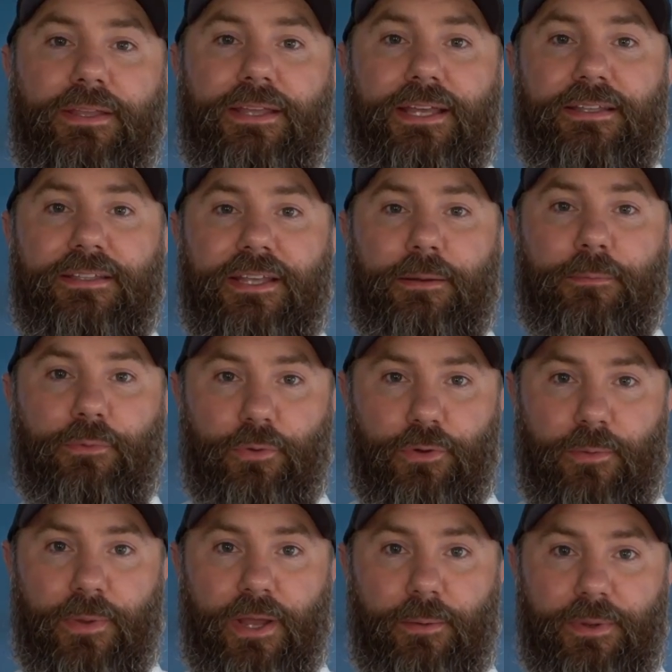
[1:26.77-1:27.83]
things up for
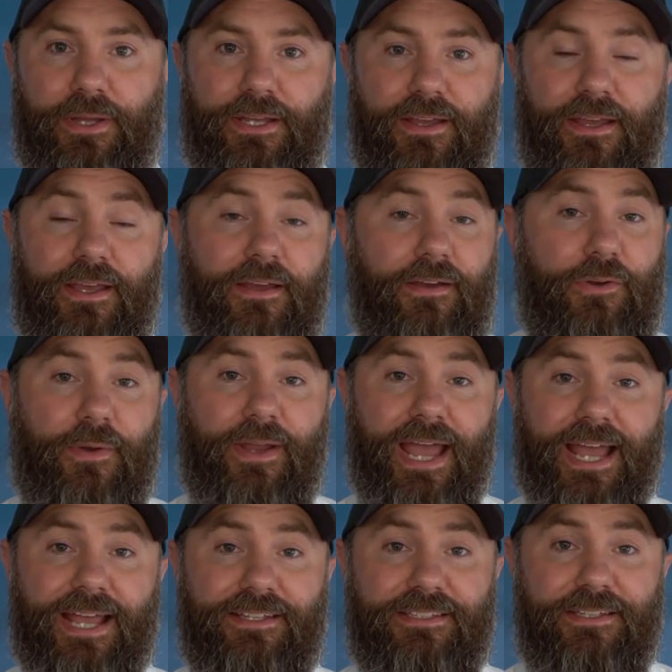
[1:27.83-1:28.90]
the public. So it
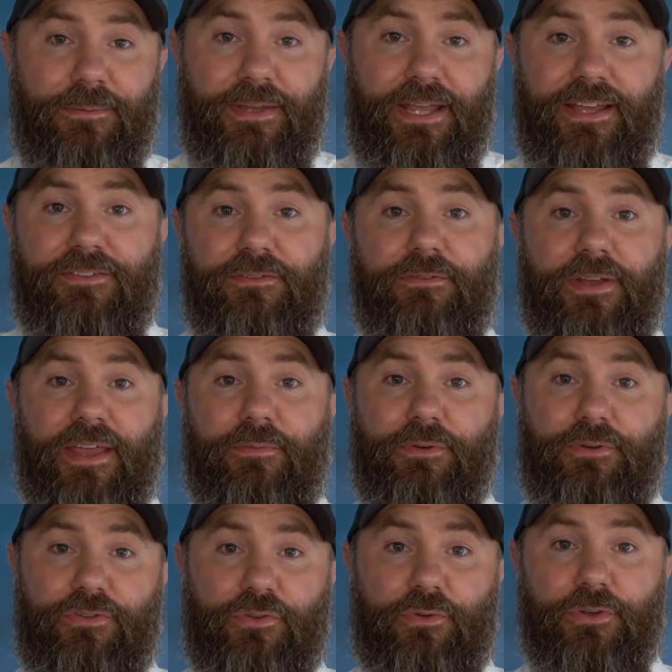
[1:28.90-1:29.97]
adds some nice flavor
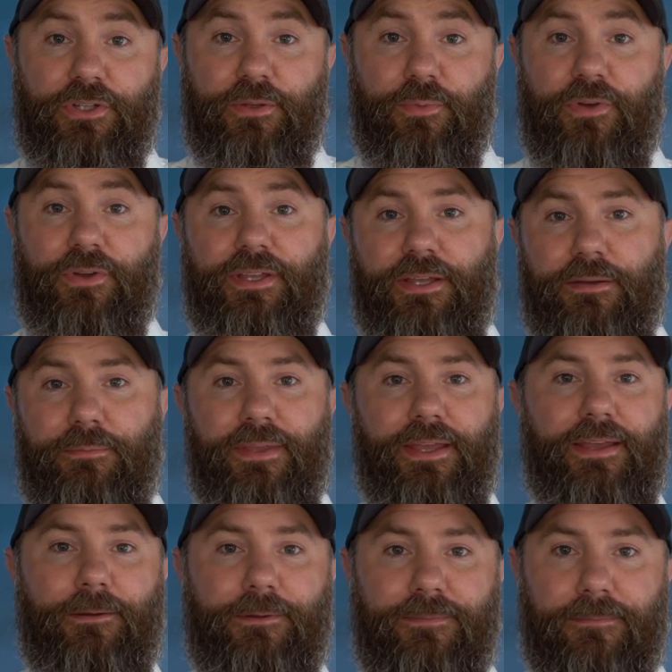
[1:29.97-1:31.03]
to the community.
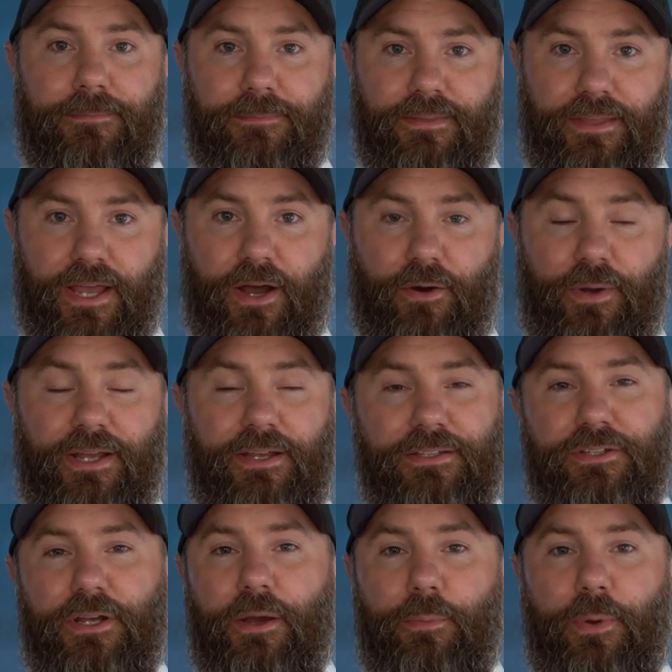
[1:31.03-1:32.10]
All right, let's
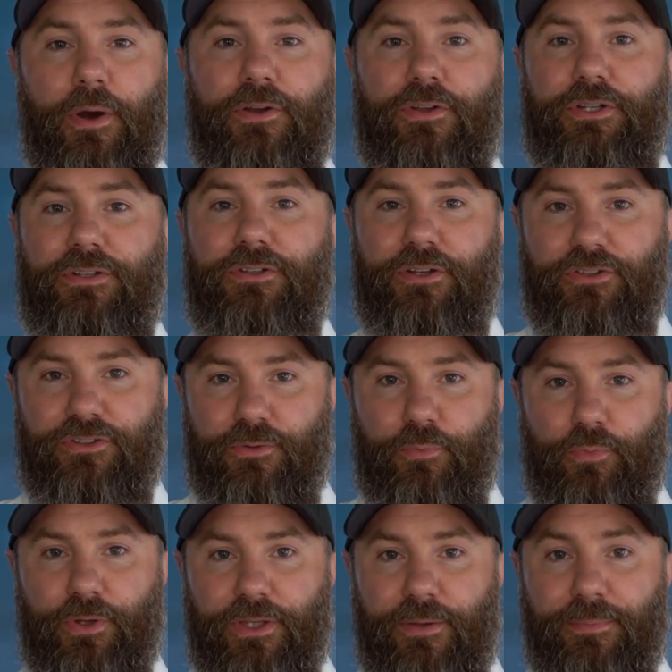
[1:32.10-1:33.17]
talk parks because there's some
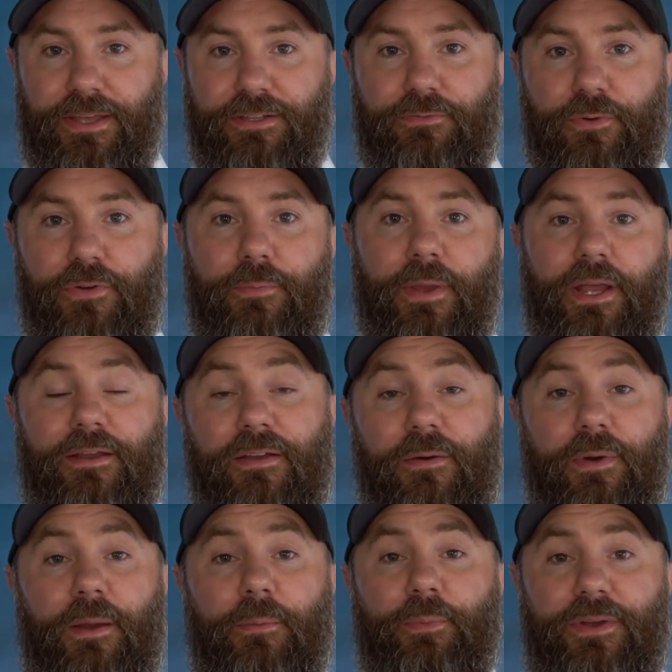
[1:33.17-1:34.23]
really peaceful spots
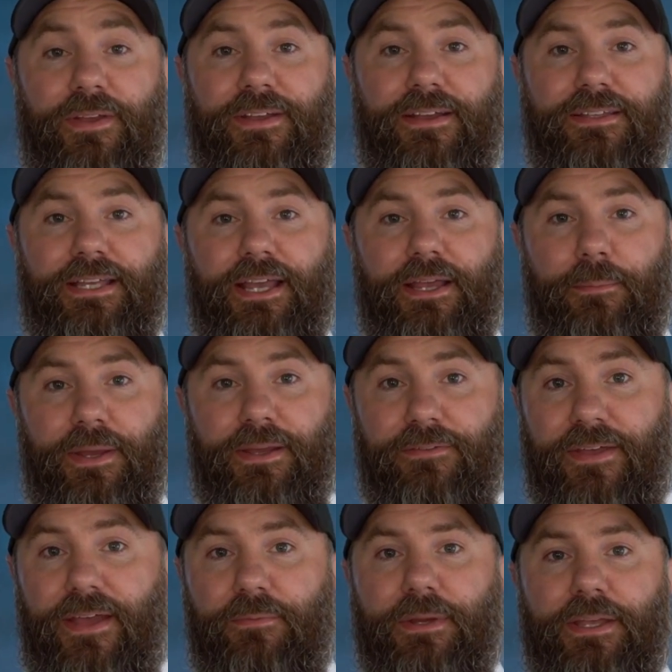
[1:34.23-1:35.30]
around Princess Anne. My
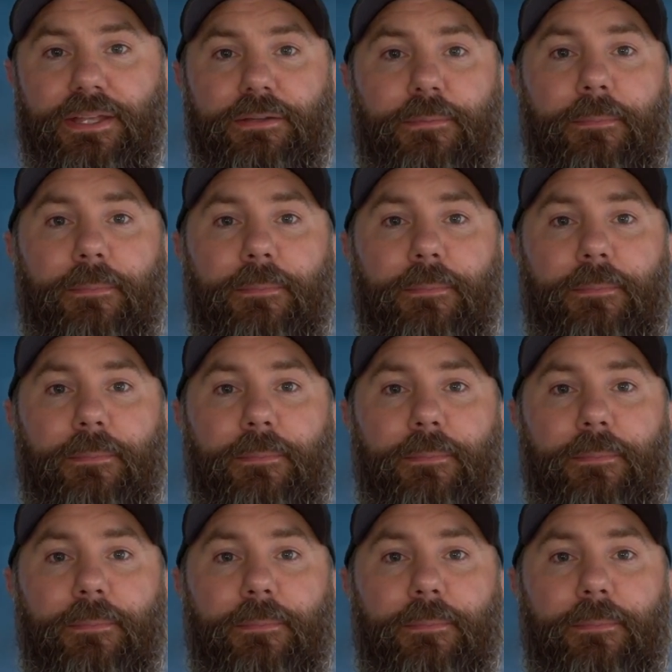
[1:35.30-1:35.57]
favorite is